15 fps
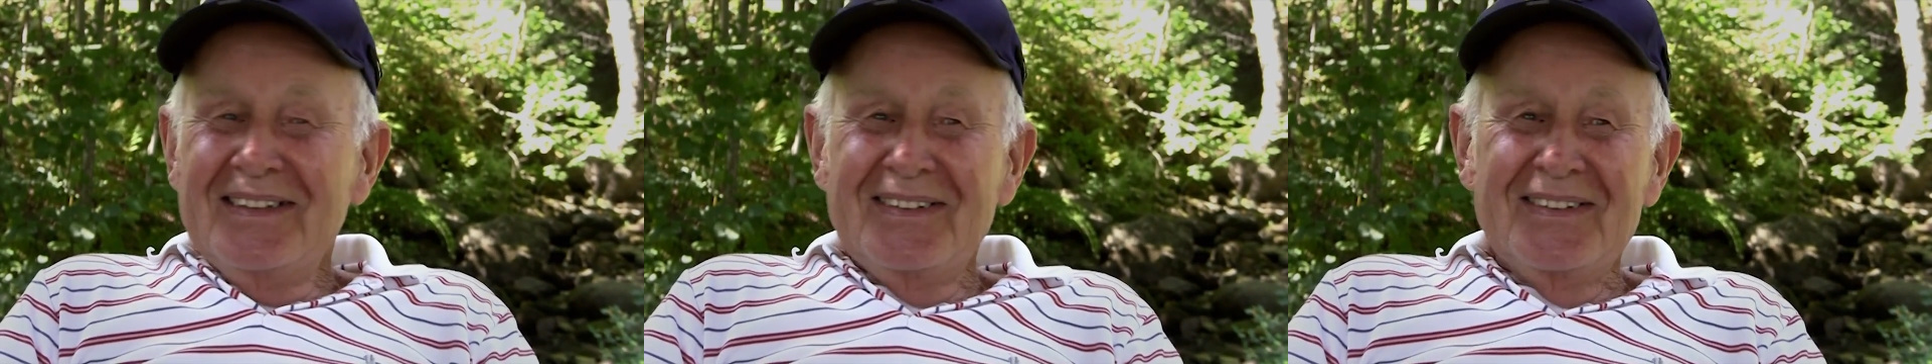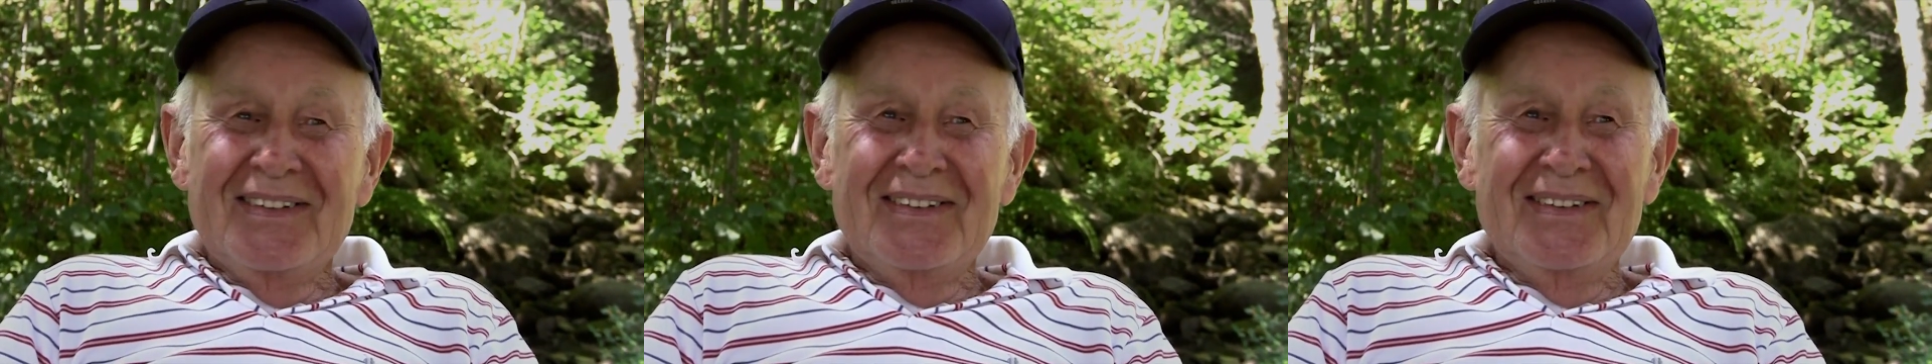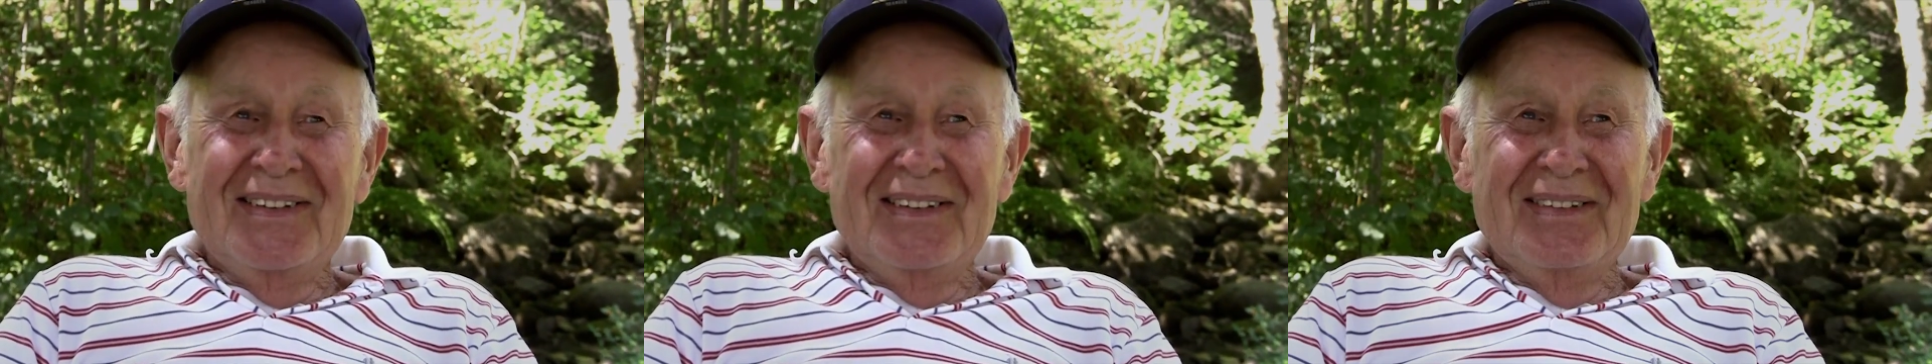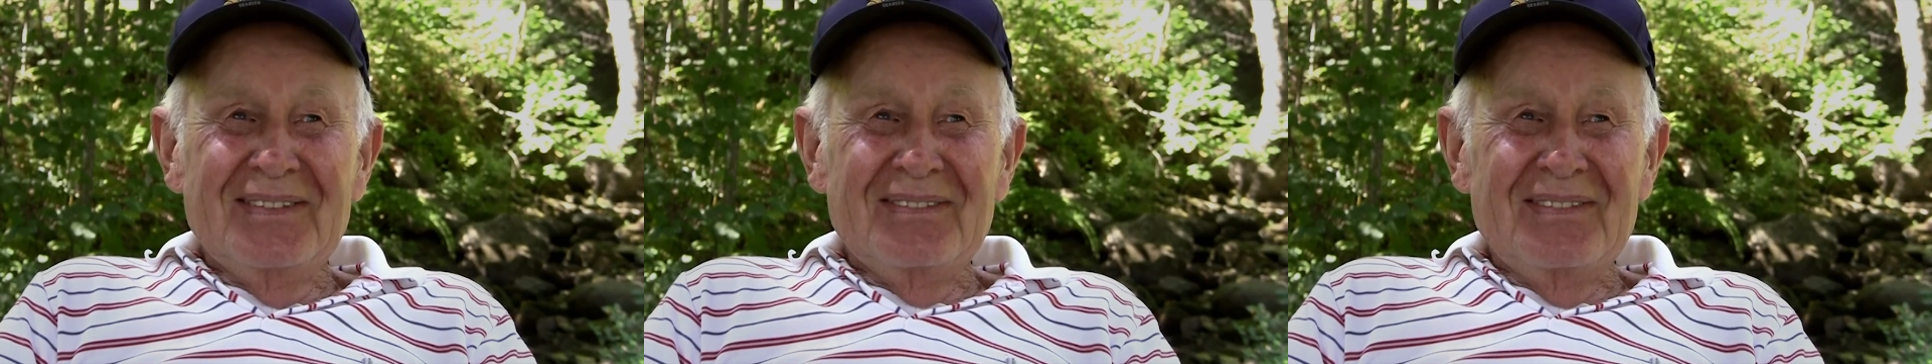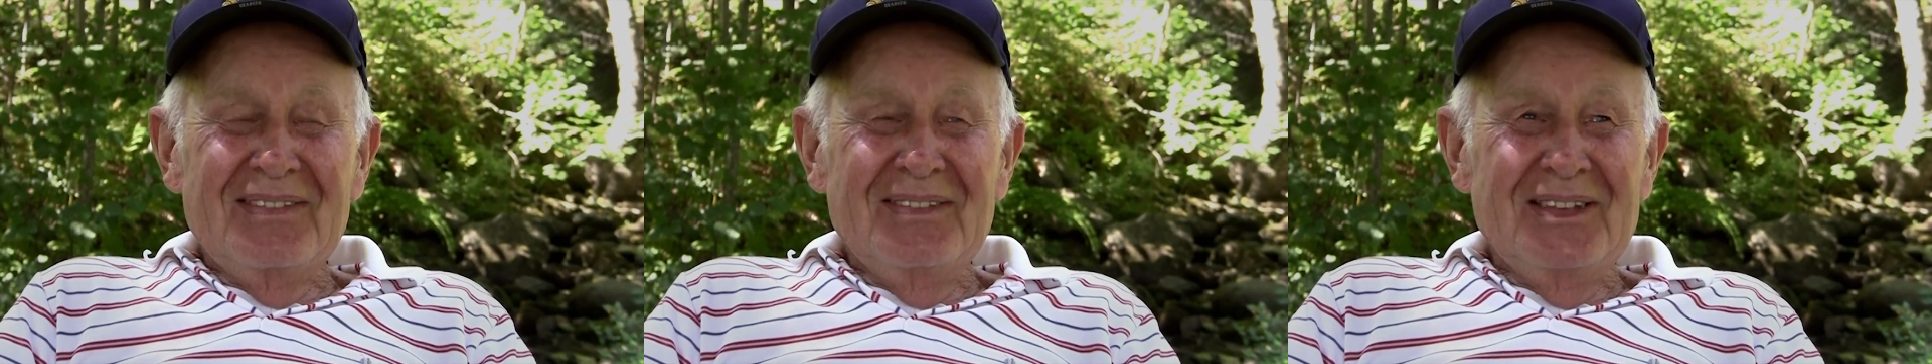So
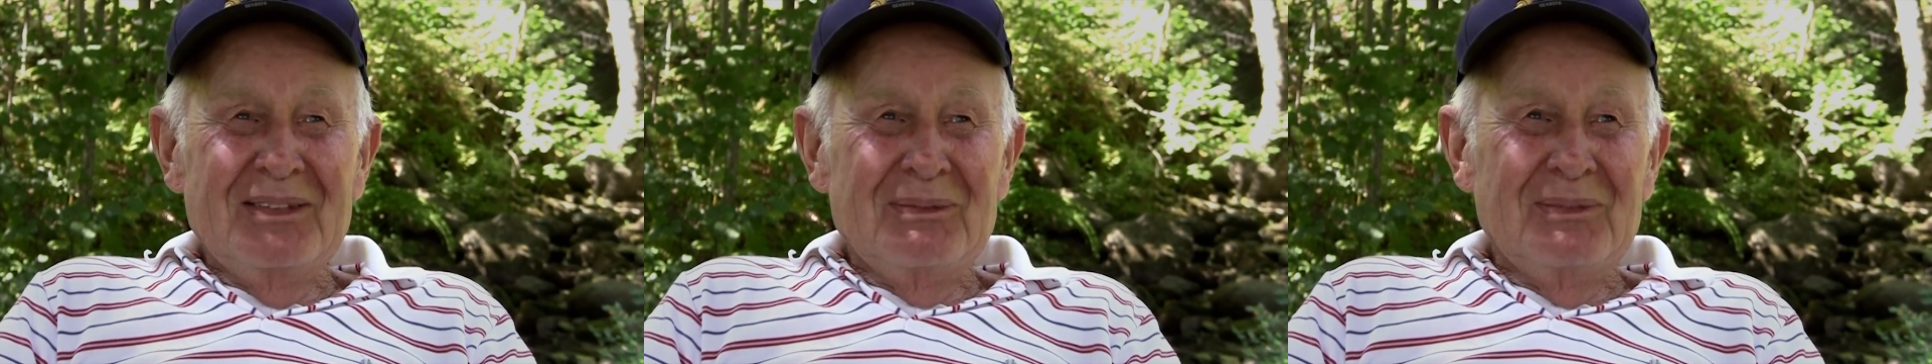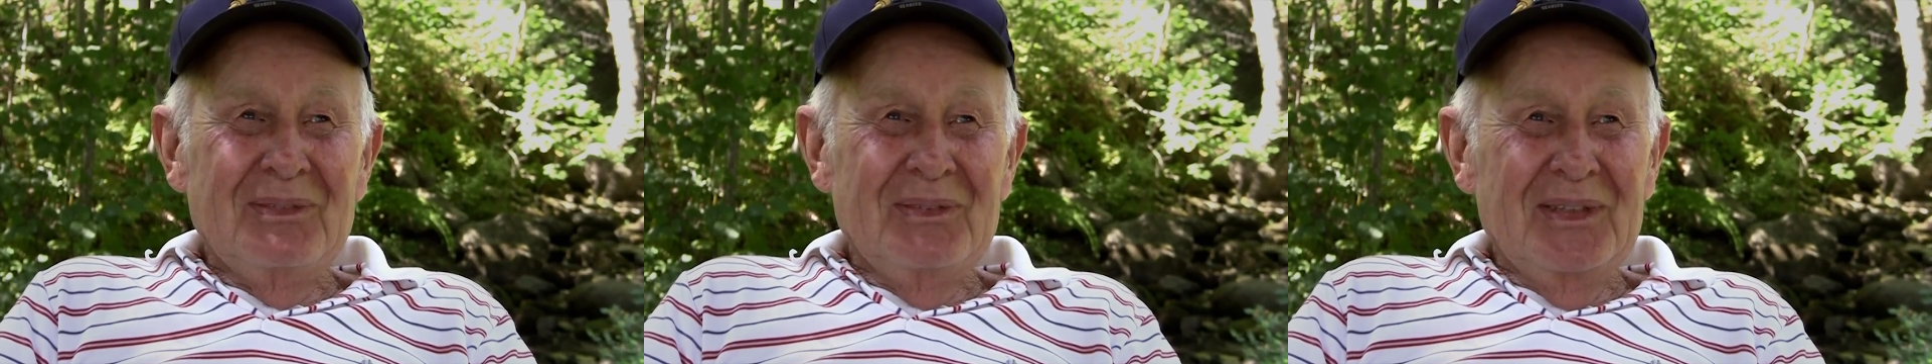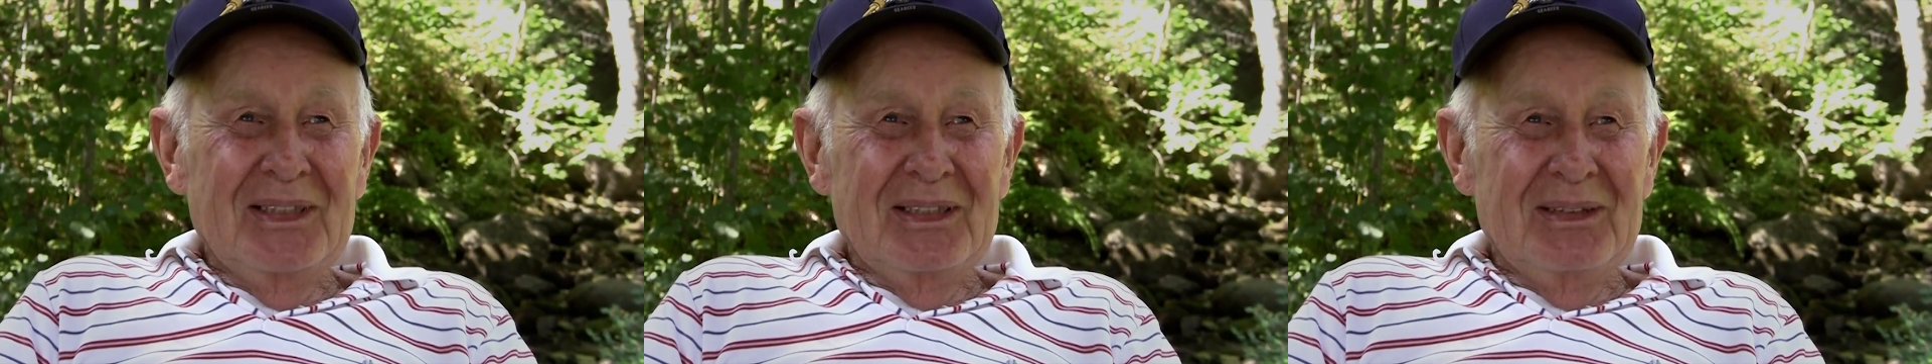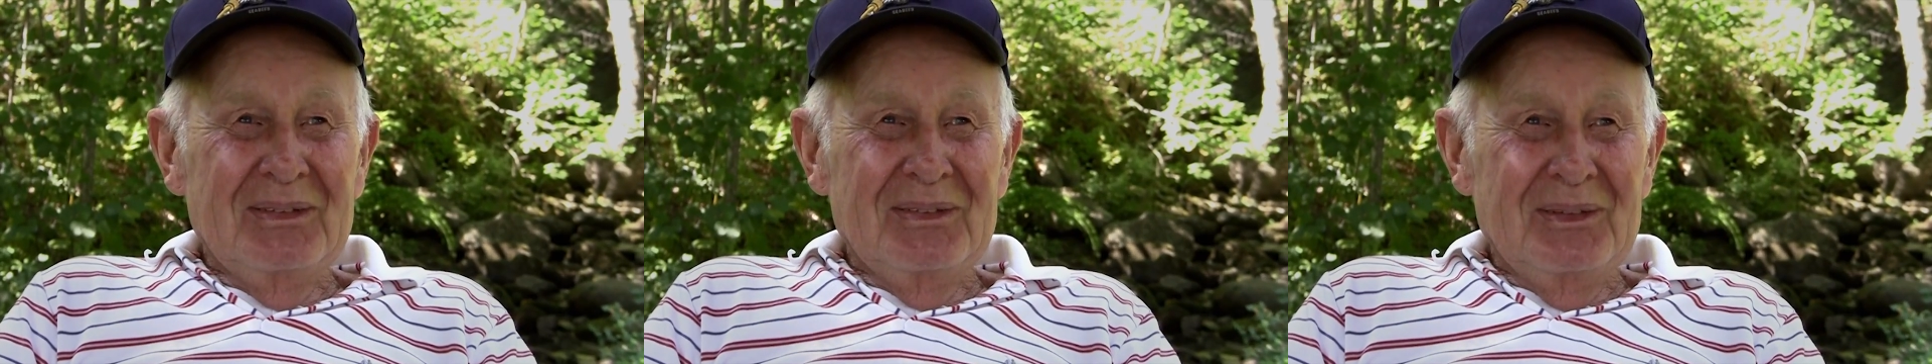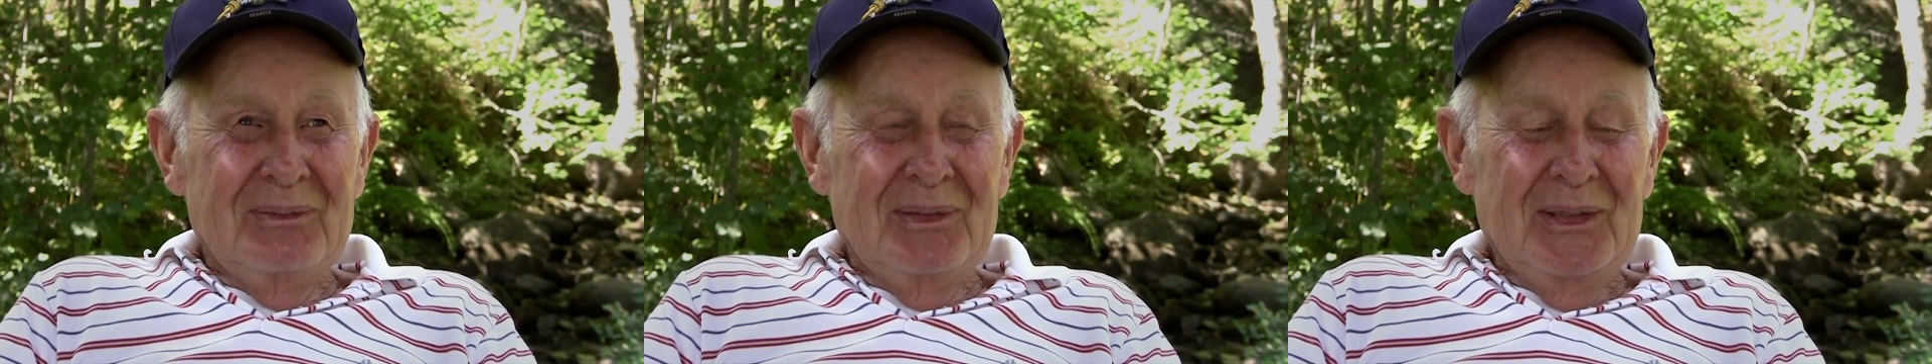one of the